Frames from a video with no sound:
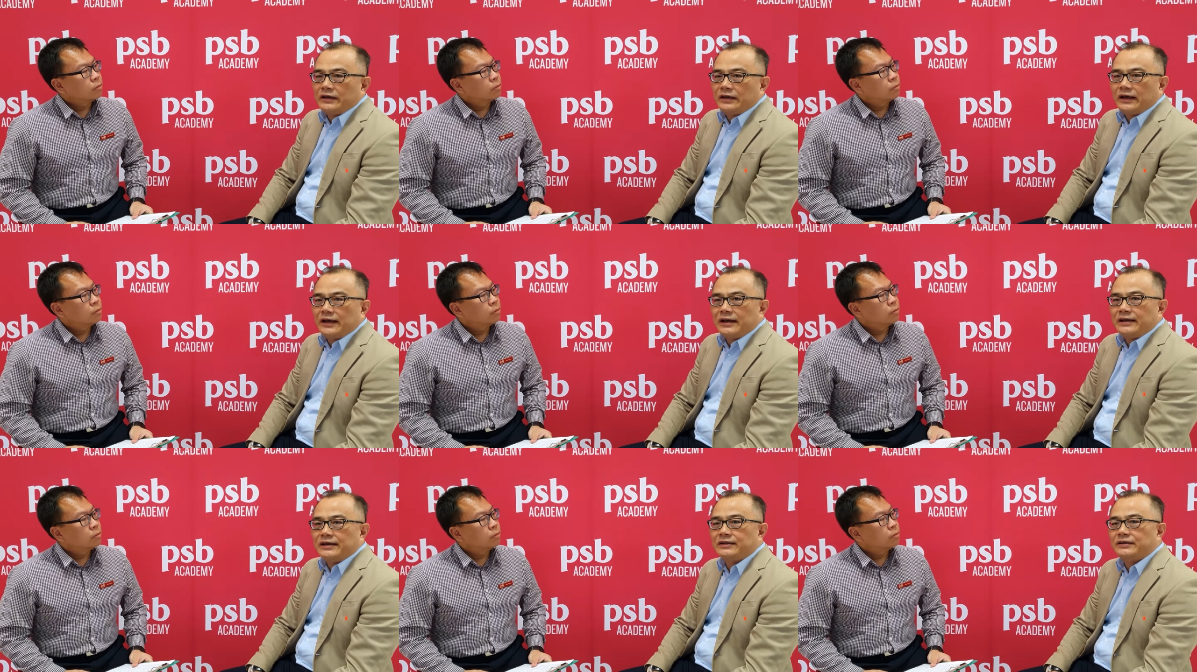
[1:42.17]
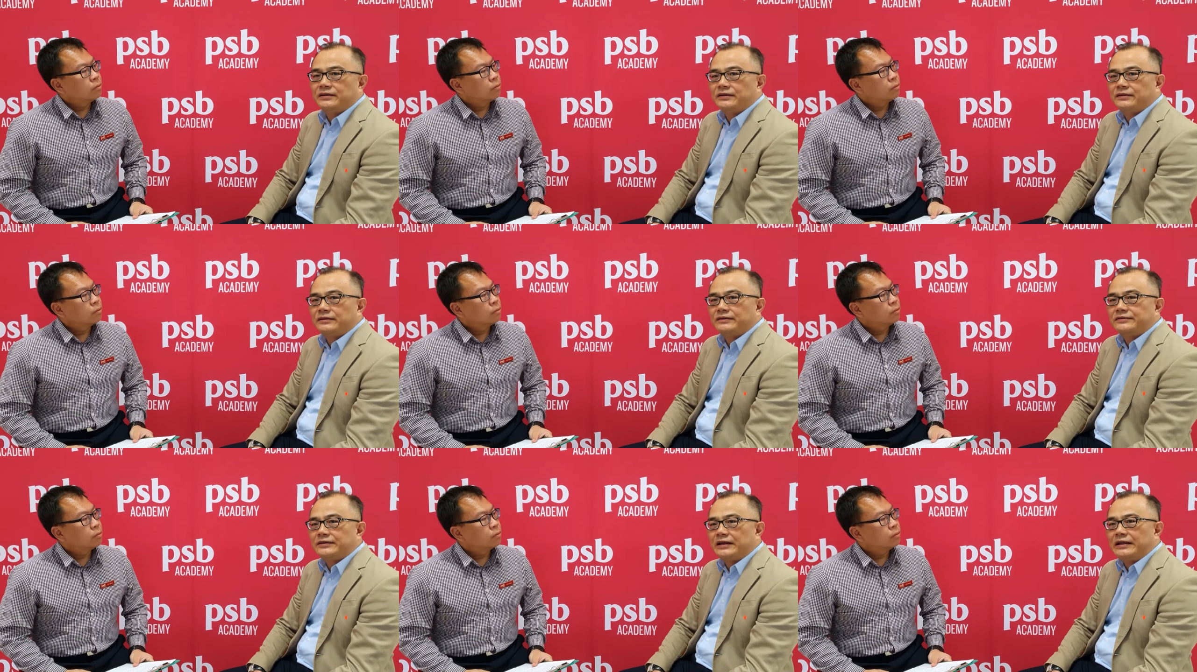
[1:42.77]
Speaker 1: uh,
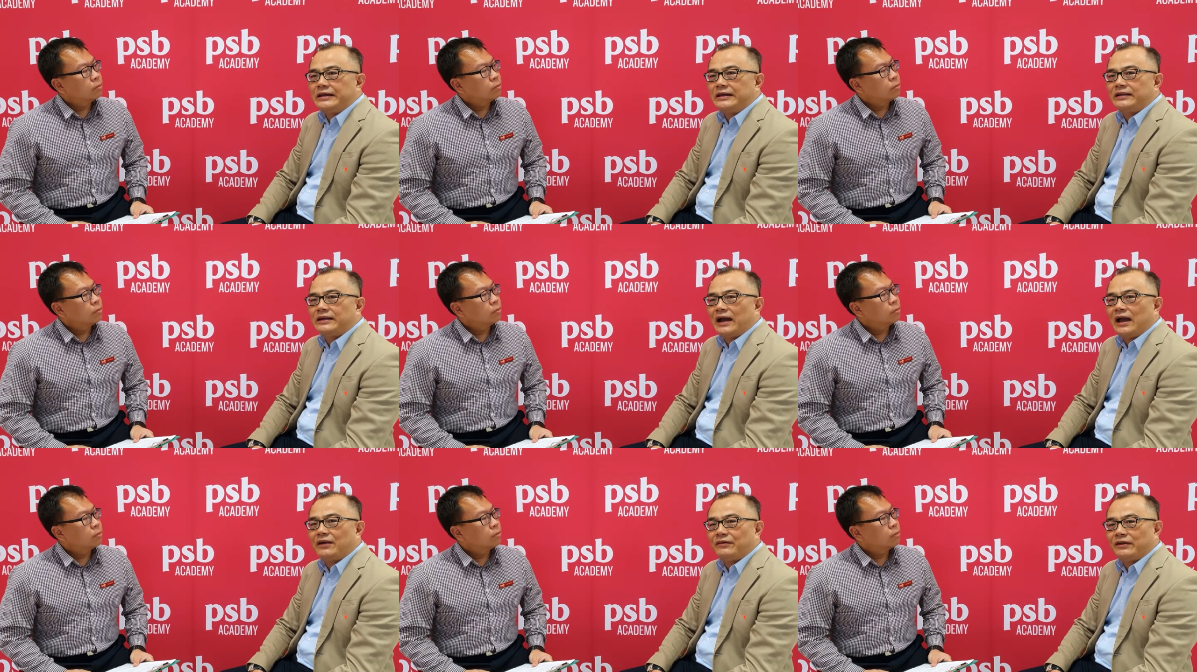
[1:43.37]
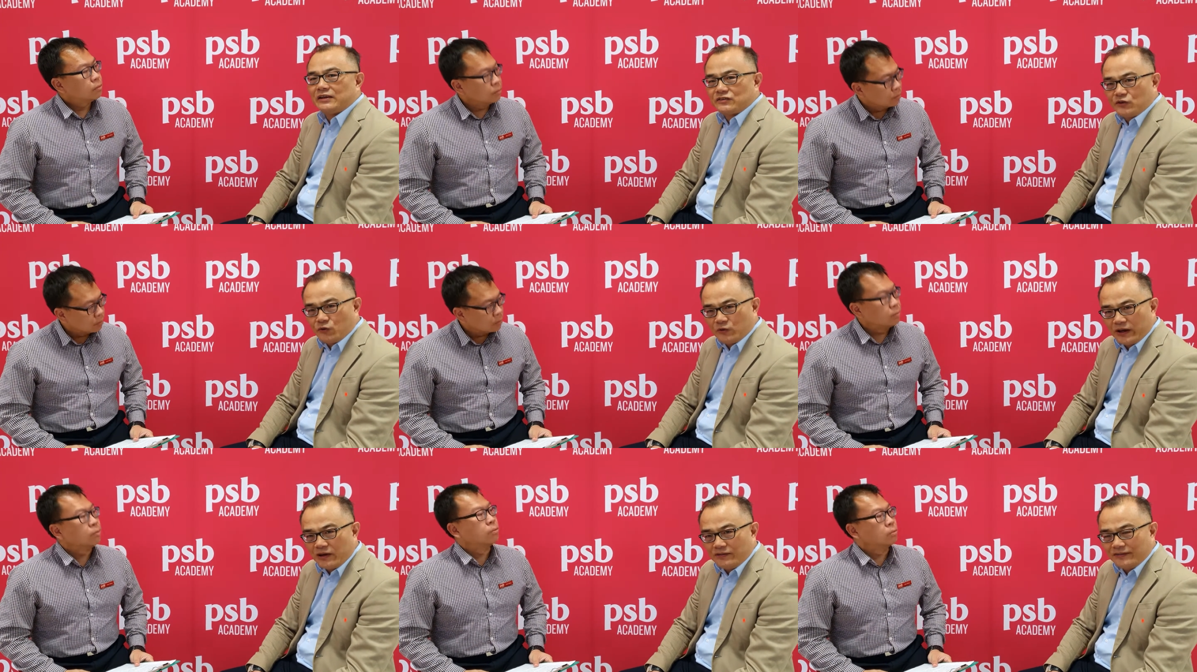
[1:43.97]
certainly the hiring has slowed mm.
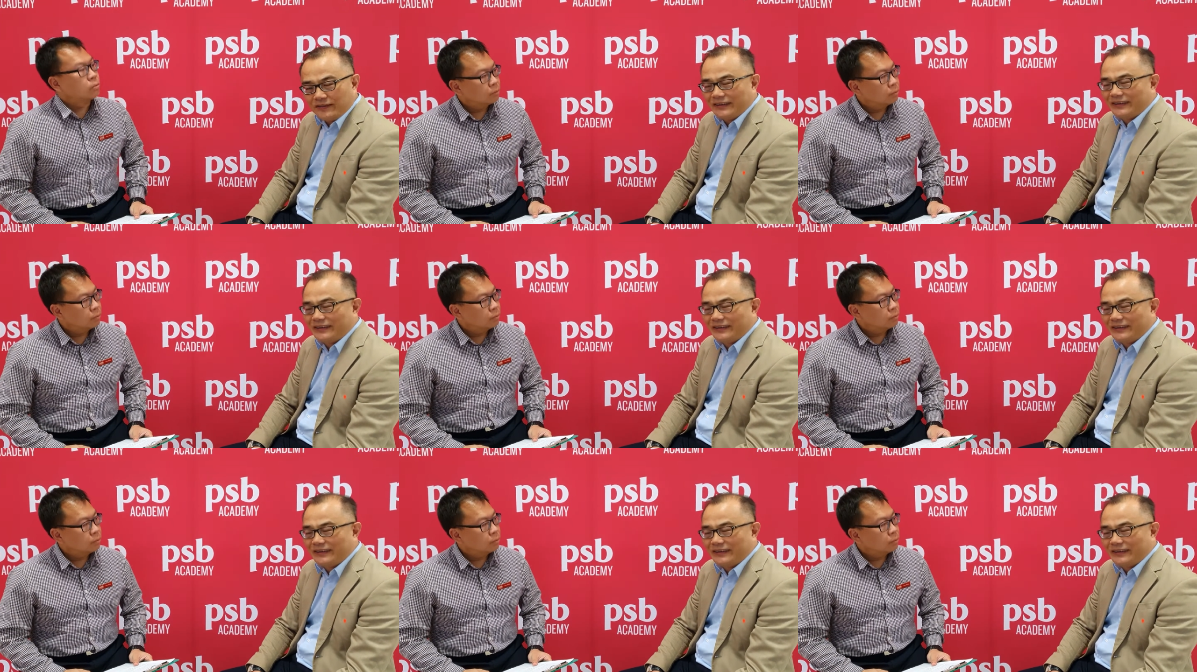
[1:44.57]
down.